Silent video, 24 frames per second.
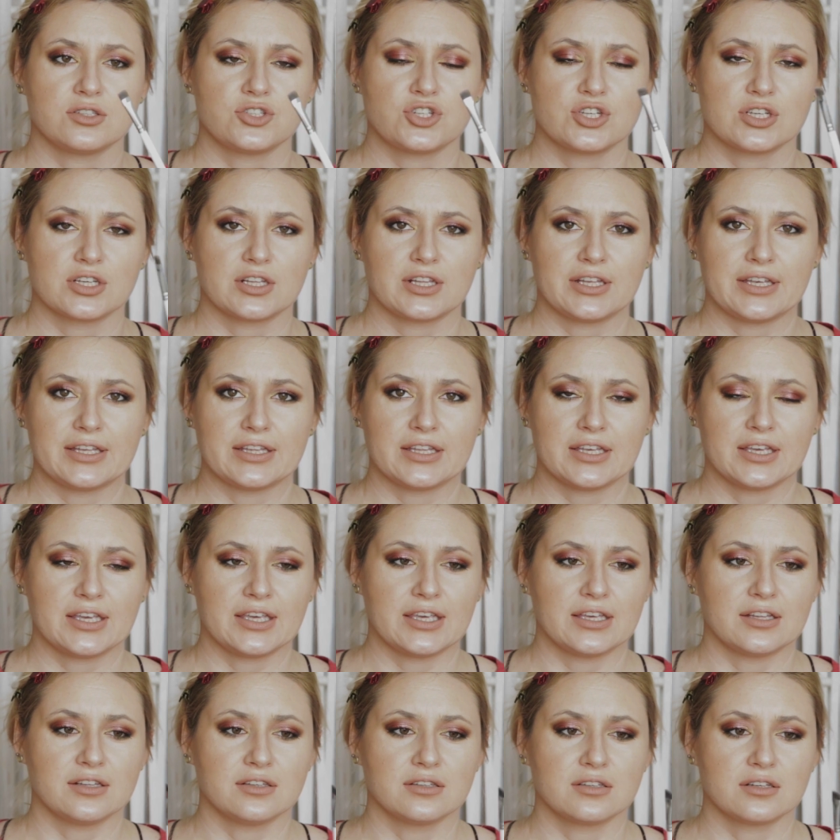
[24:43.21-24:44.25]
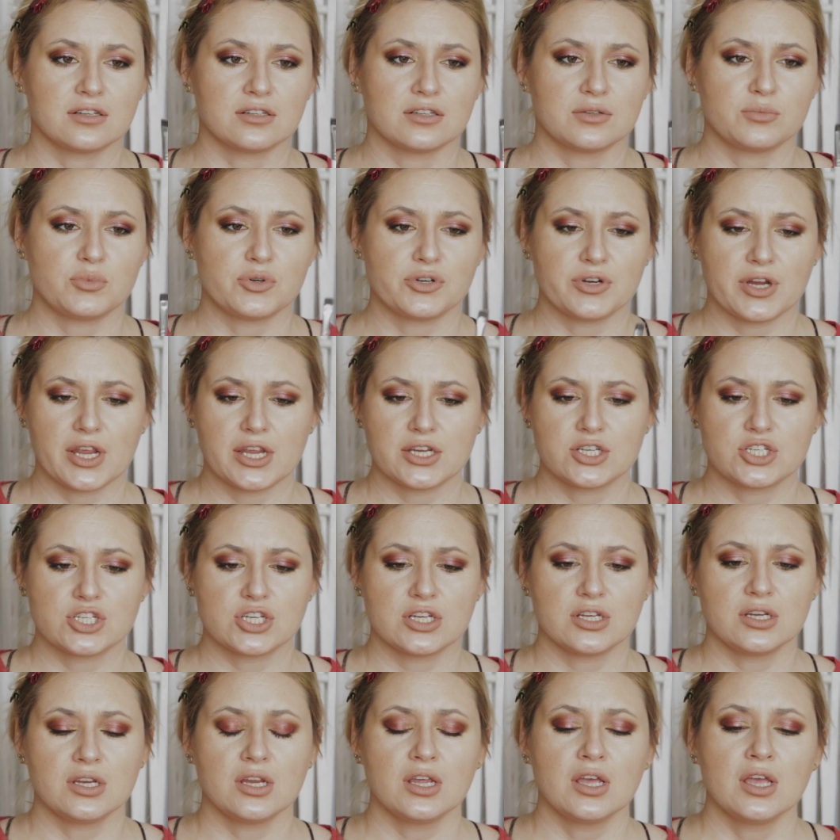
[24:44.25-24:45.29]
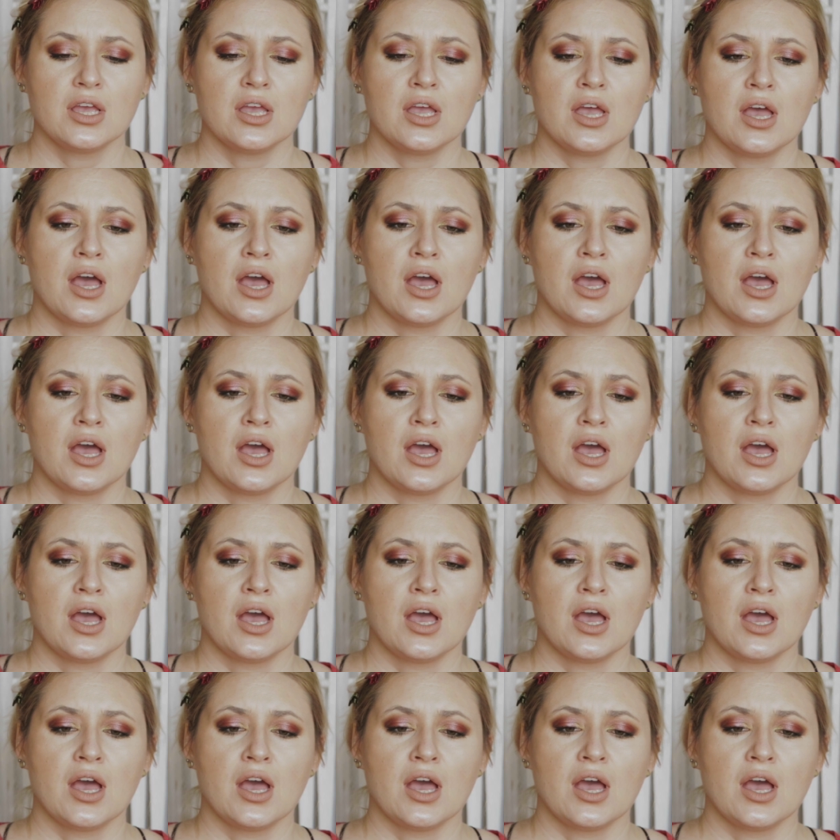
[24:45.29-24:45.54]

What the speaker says: Jacqueline Hill collaboration,